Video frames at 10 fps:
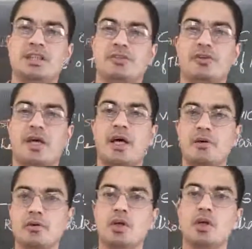they should
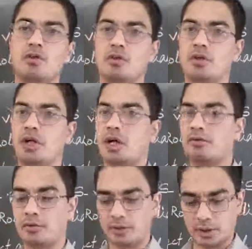have
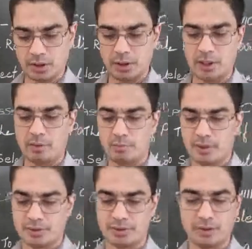half of the
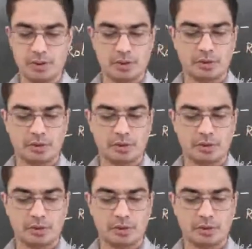MPs.